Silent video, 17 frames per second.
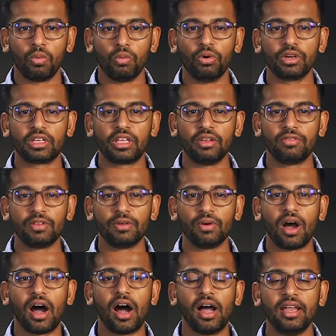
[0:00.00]
We'll give you
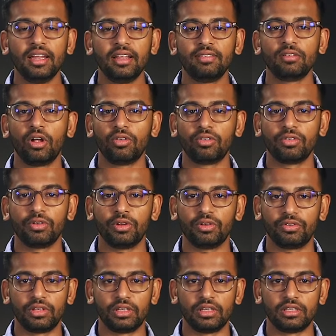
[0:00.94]
a high-level overview
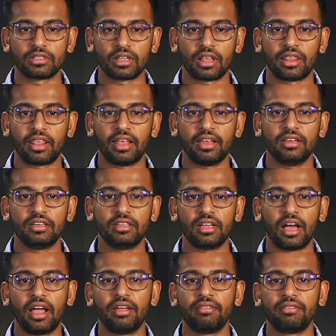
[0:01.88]
of these, then
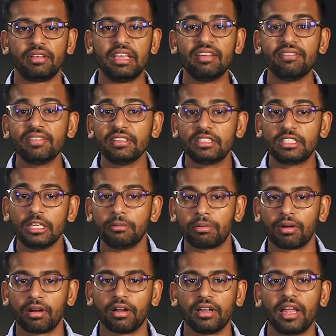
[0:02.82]
dive even
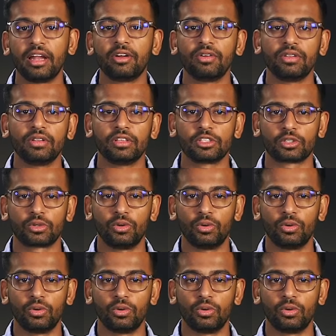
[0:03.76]
deeper later in this